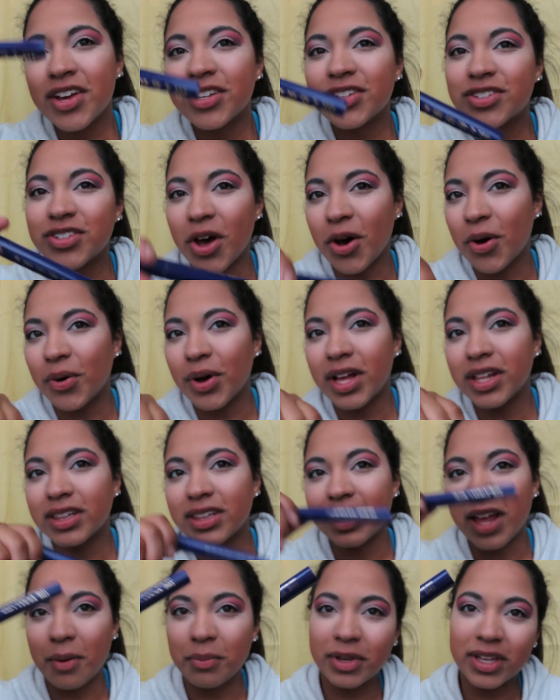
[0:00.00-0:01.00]
So
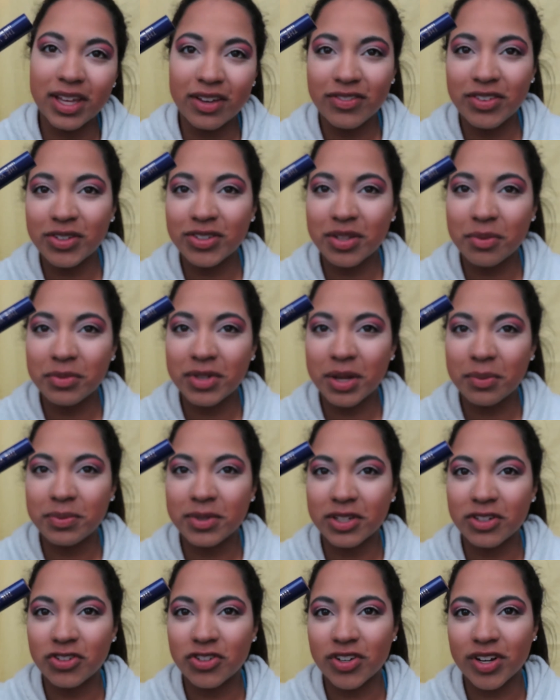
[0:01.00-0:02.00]
let me give you some
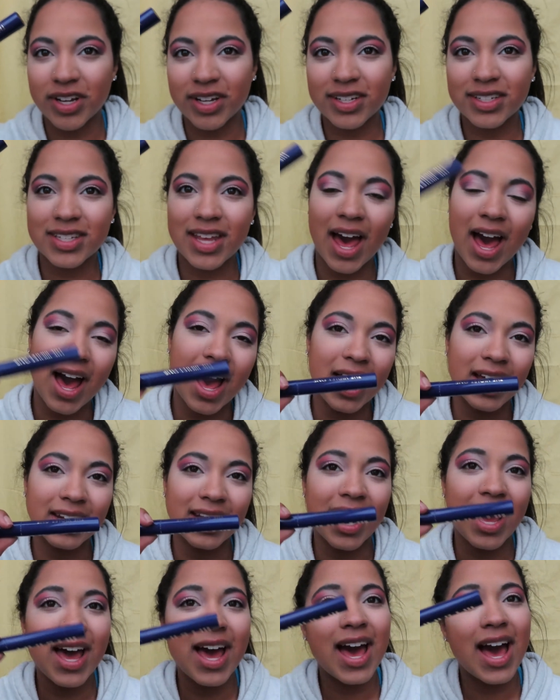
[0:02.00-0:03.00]
tips and tricks
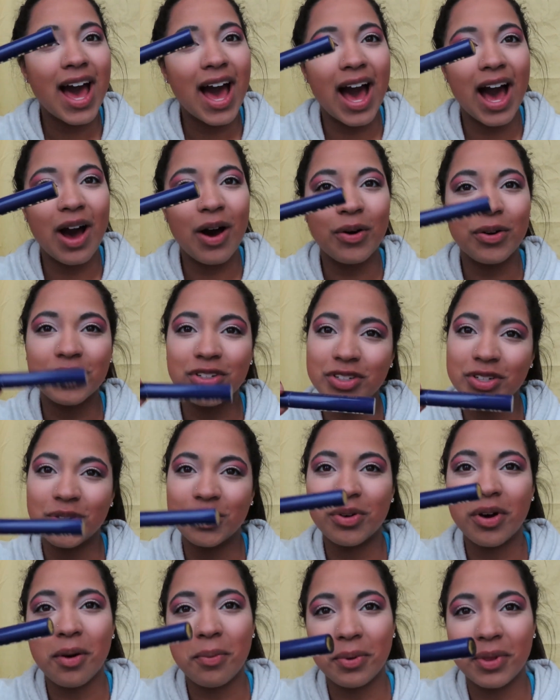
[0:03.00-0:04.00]
on how
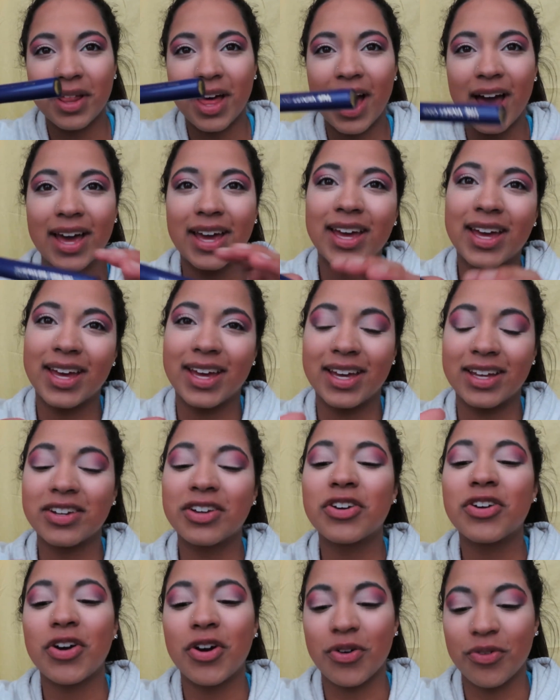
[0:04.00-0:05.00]
to apply it
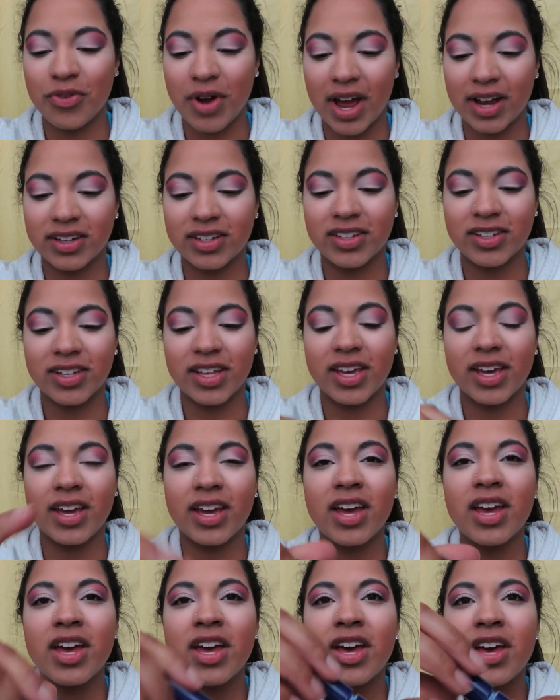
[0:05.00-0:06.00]

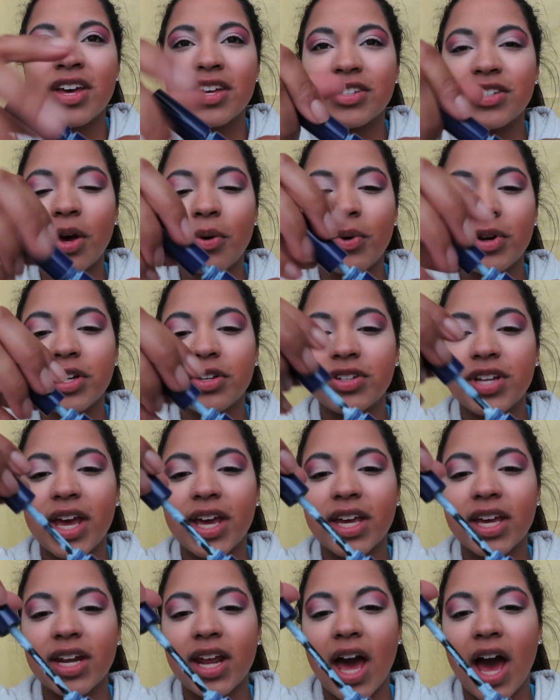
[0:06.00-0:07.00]
correctly. So when you
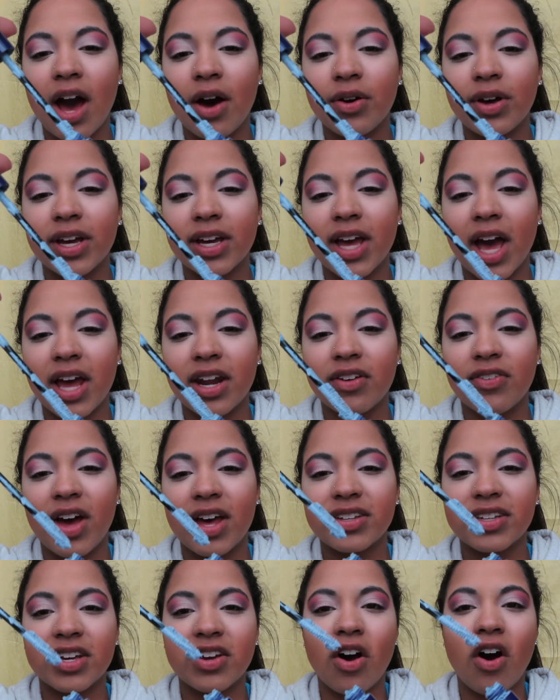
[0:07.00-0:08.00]
take it out, it kind of
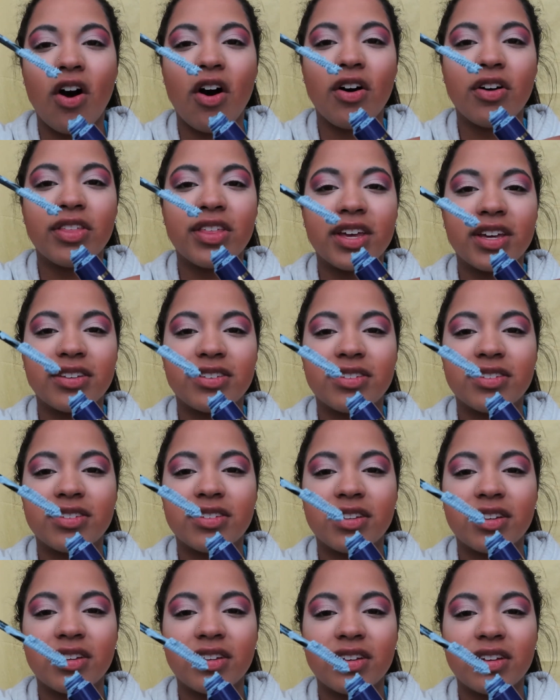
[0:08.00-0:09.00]
has like all this